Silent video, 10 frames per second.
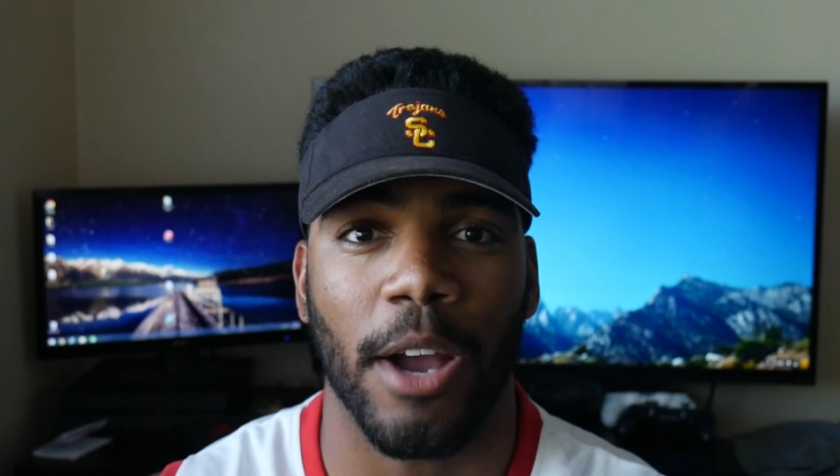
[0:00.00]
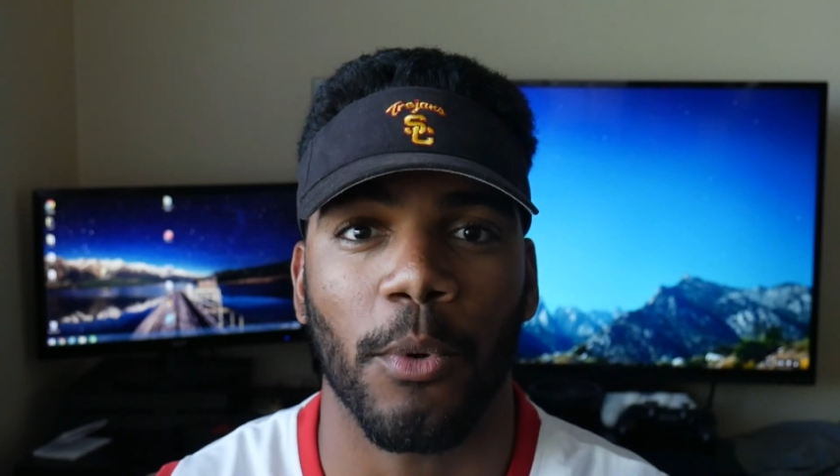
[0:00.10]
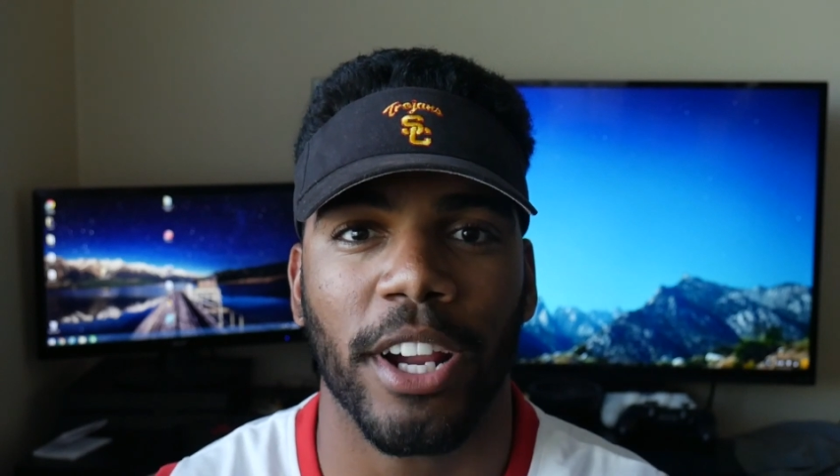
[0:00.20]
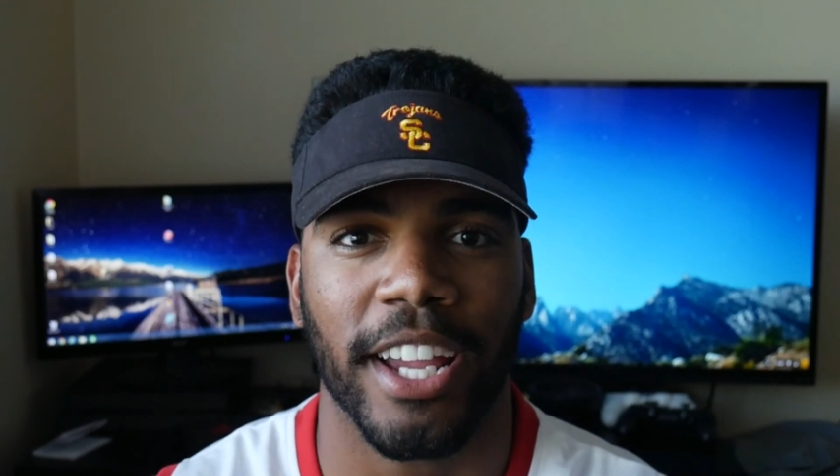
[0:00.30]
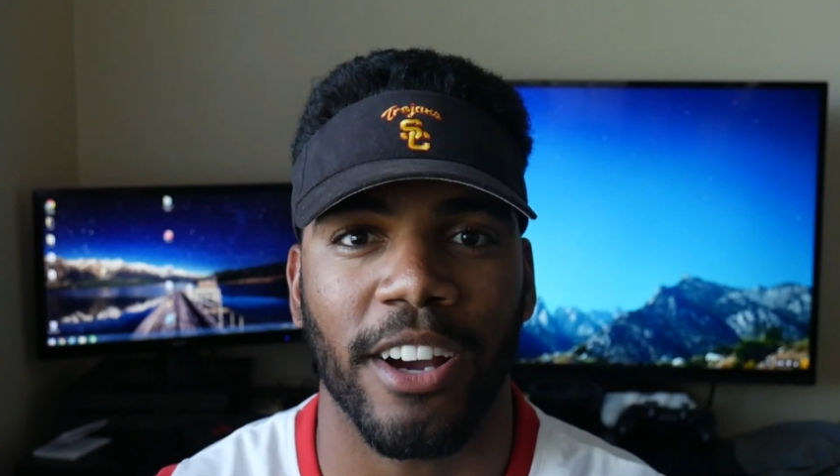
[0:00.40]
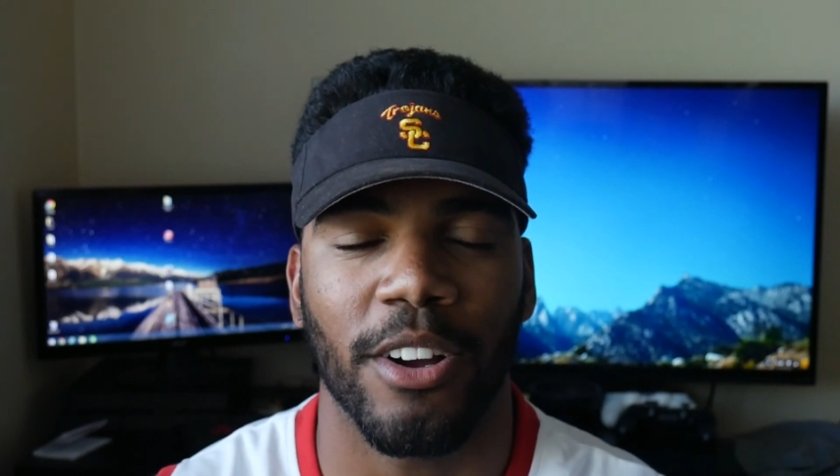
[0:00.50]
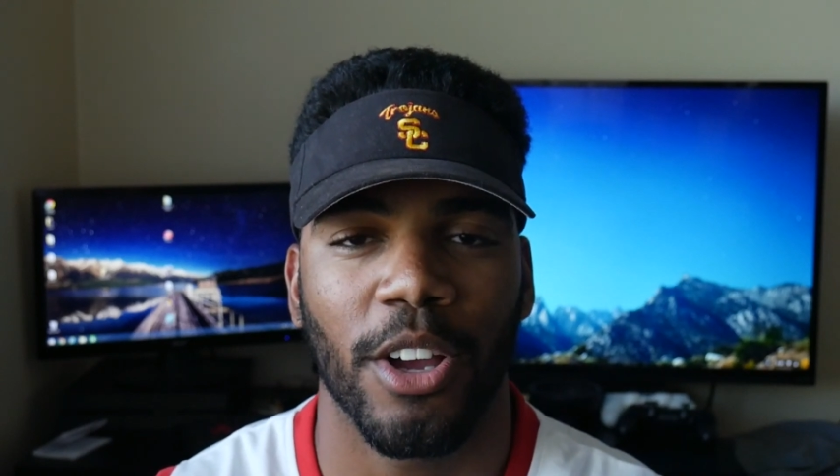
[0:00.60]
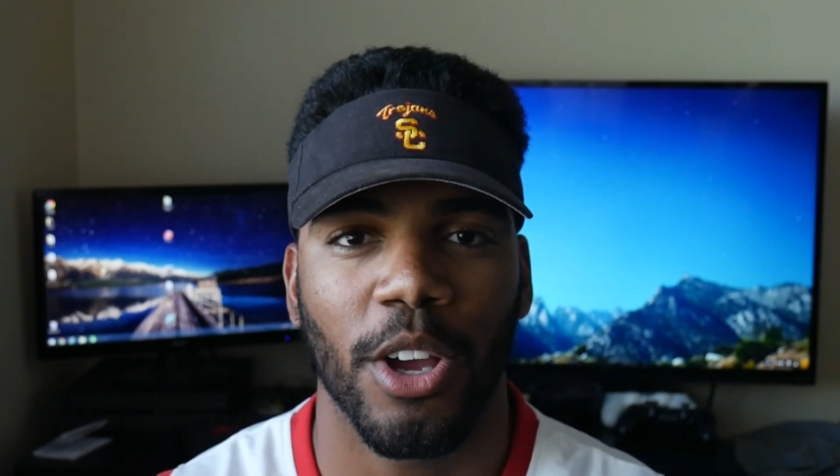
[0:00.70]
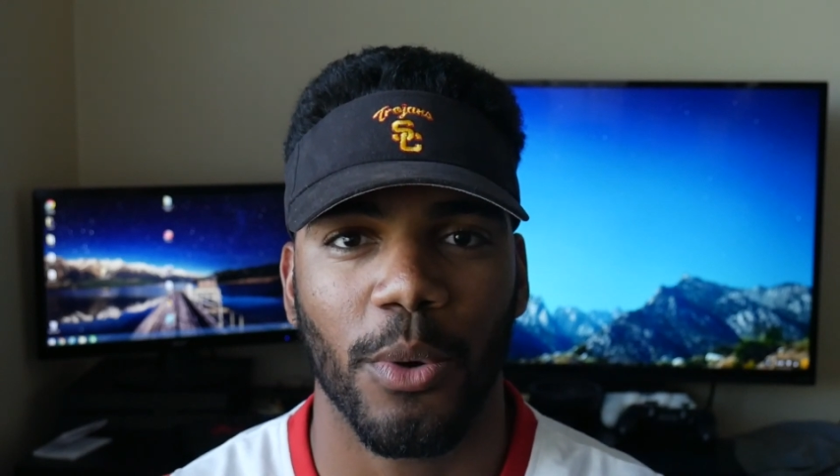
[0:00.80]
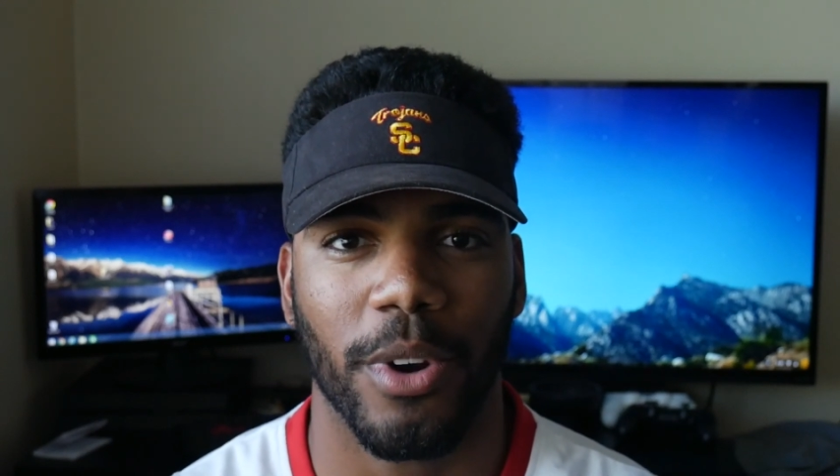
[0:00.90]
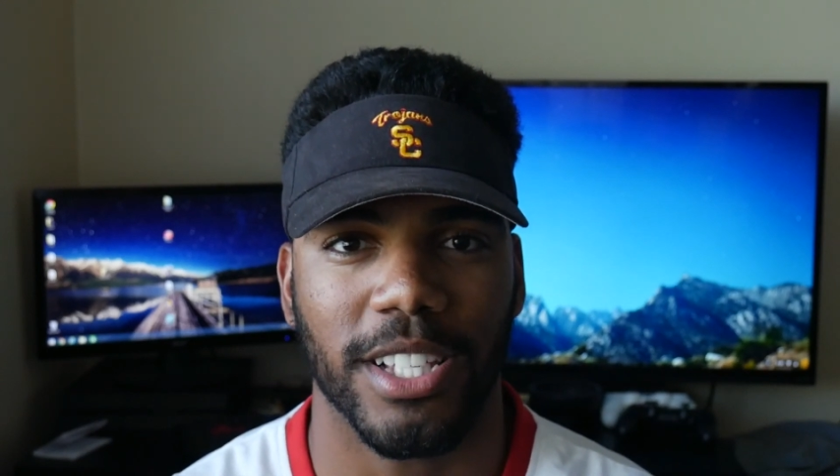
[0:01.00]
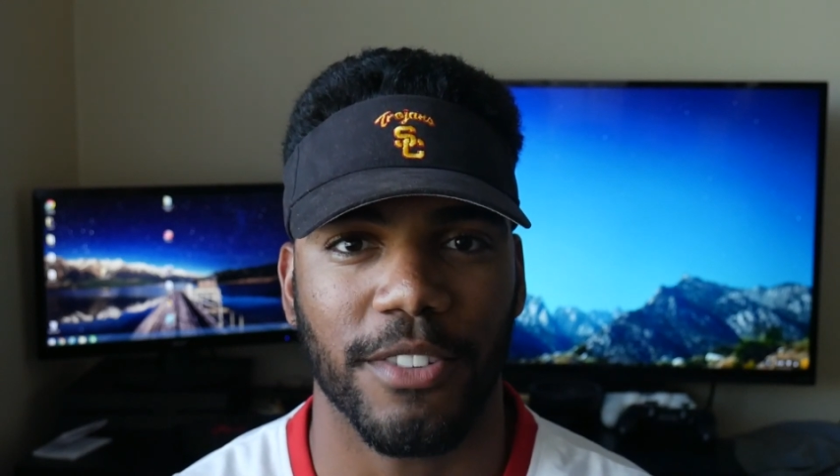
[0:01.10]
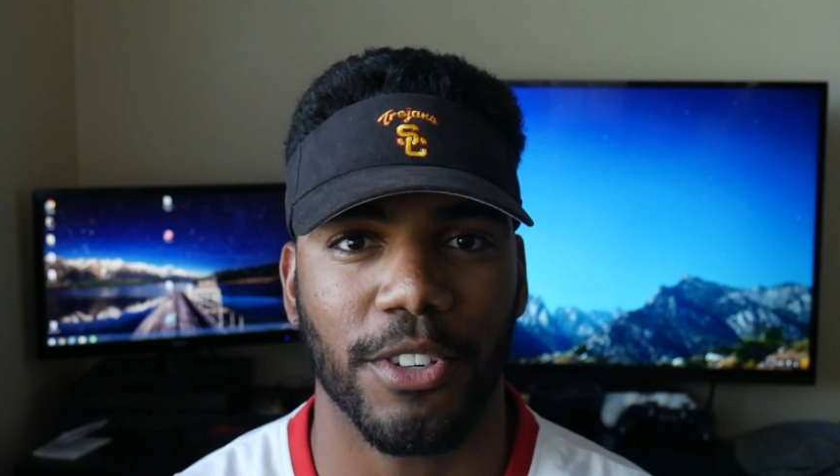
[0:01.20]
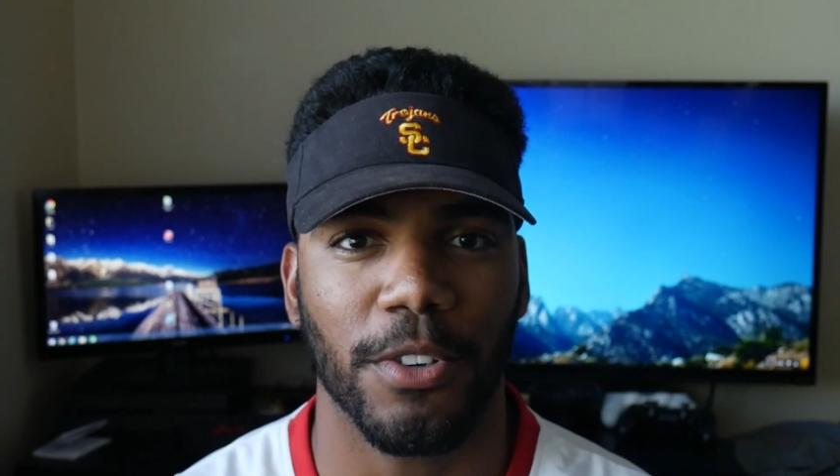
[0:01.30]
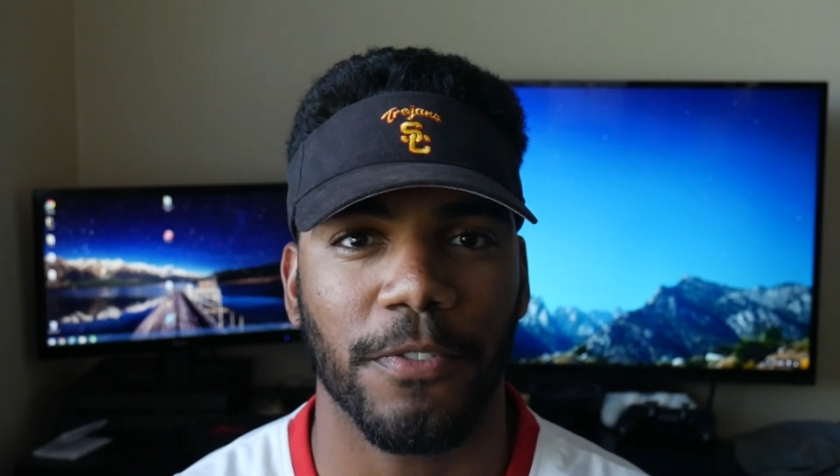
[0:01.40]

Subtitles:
that workout. Whereas if you do